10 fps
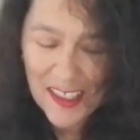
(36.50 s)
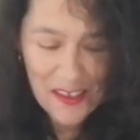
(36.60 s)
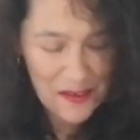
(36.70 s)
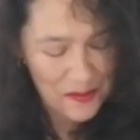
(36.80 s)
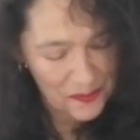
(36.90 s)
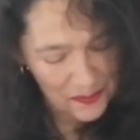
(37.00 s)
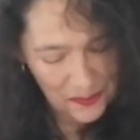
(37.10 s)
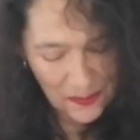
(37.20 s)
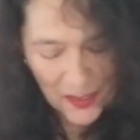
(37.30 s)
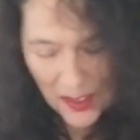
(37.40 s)
So,
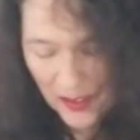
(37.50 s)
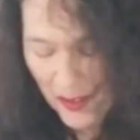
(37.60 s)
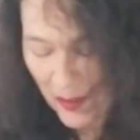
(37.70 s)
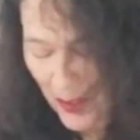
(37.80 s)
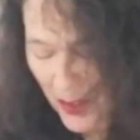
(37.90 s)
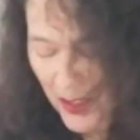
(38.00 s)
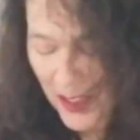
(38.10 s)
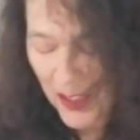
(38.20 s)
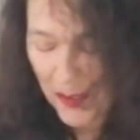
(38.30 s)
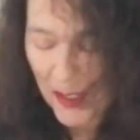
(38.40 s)
what
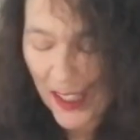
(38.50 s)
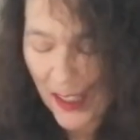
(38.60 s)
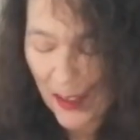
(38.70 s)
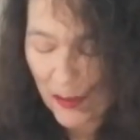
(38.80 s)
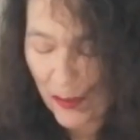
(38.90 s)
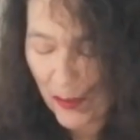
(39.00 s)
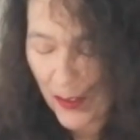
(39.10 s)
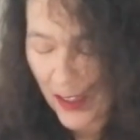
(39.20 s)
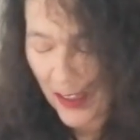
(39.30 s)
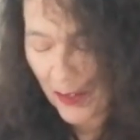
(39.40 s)
do we have
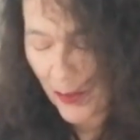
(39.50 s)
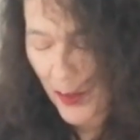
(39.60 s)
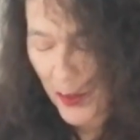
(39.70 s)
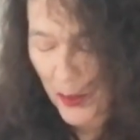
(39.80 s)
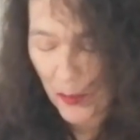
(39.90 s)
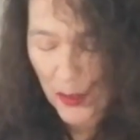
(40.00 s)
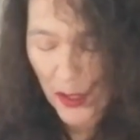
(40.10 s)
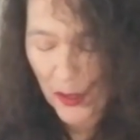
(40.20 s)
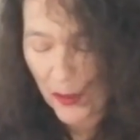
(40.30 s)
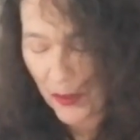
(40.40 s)
for
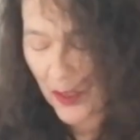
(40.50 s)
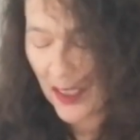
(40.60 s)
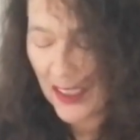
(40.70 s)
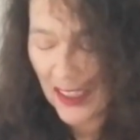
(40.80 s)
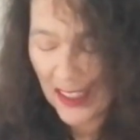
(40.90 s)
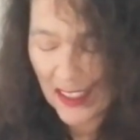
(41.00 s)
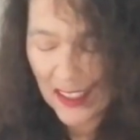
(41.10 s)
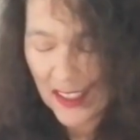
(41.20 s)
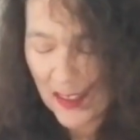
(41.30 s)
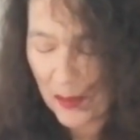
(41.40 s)
Scorpio
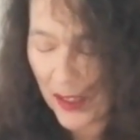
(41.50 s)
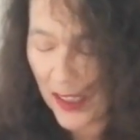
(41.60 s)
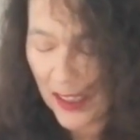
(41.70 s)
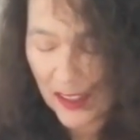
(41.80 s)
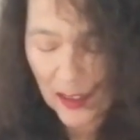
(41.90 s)
this week?